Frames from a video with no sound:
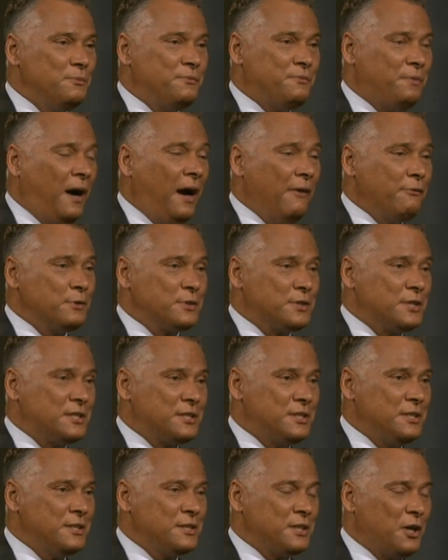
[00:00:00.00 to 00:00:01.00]
five or
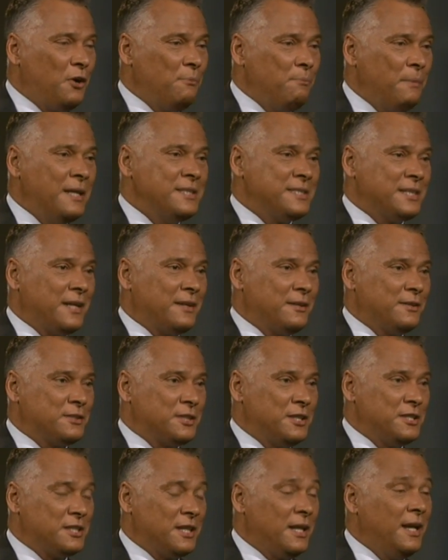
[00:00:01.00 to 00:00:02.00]
six years old may say to the
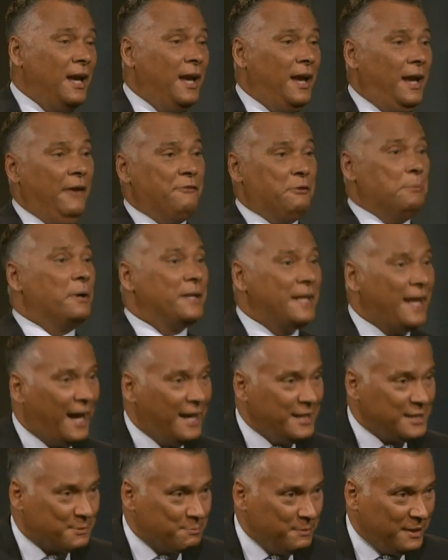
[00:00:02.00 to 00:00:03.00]
teacher, "Everybody
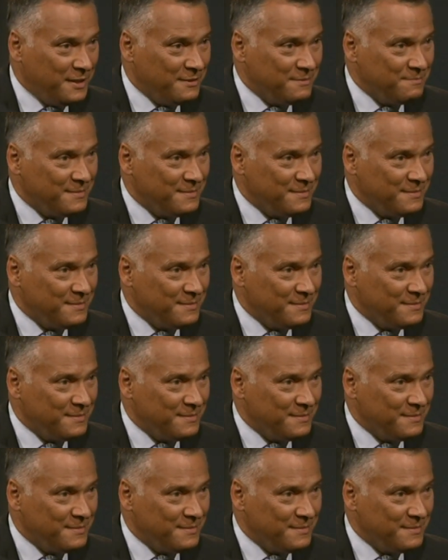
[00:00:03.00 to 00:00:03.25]
hates me."